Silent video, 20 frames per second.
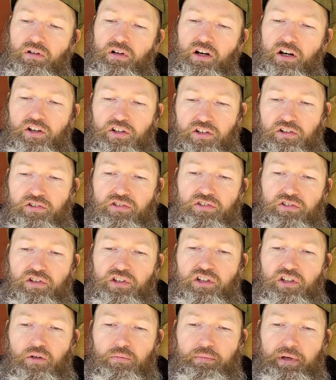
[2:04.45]
are used to
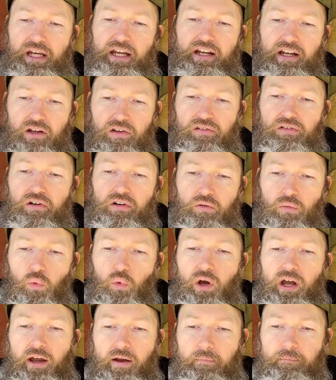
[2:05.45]
you being a certain
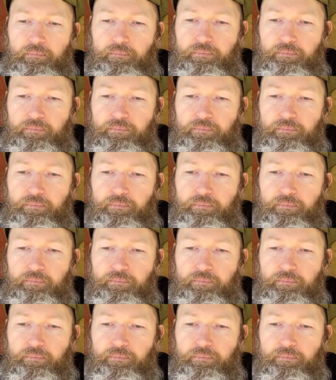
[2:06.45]
way.